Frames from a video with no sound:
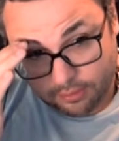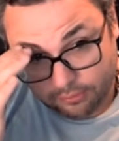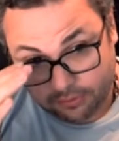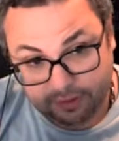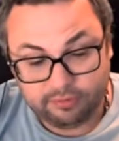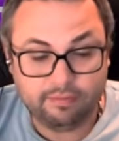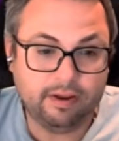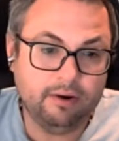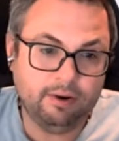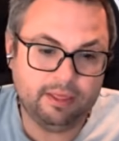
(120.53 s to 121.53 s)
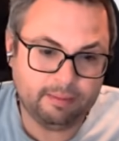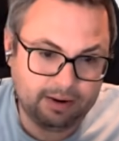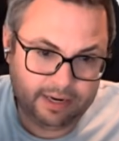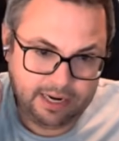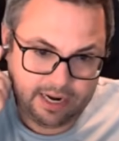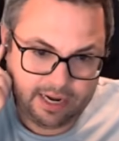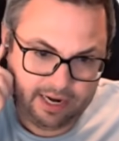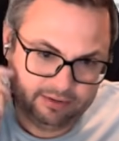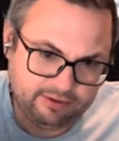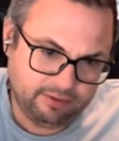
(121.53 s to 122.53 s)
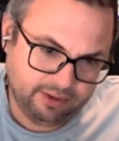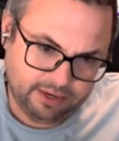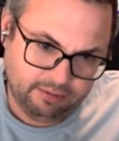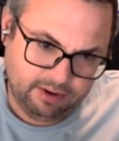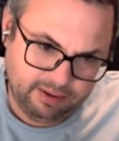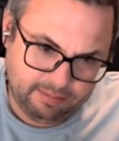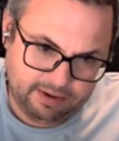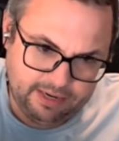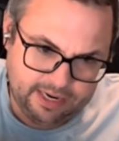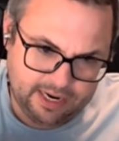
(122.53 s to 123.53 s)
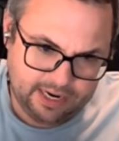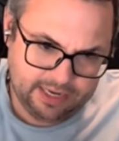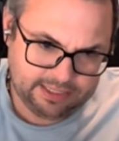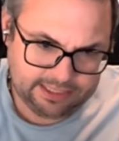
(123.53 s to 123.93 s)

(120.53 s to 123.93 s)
Trying to see if I know anything about 9s. I don't think I know anything about 9s